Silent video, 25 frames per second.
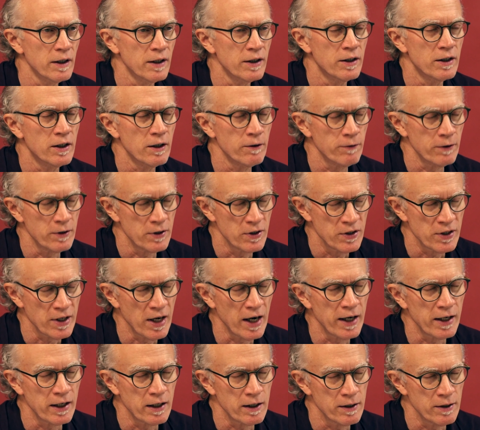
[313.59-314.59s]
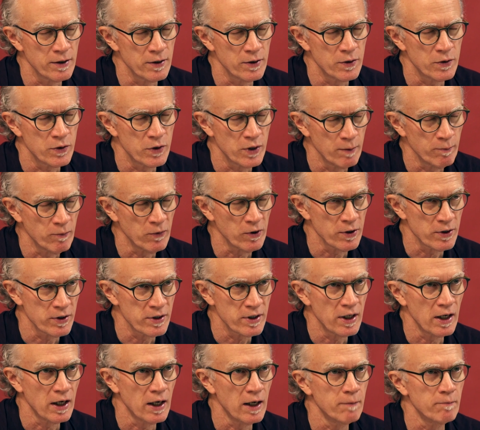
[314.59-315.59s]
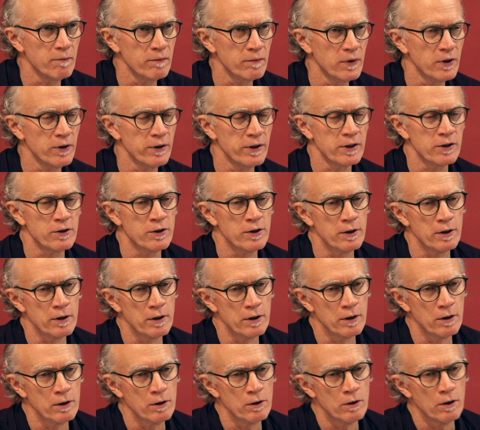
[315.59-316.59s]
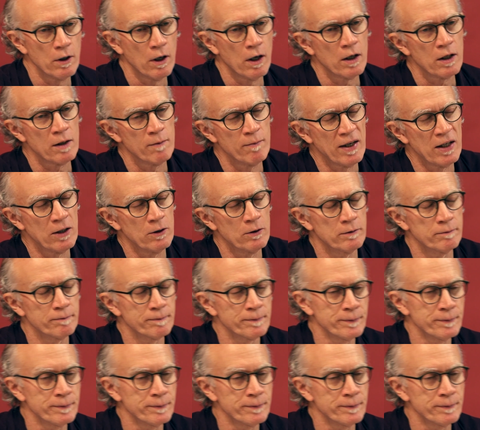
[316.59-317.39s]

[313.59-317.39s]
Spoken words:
different side of the symbols that I'm going to talk about.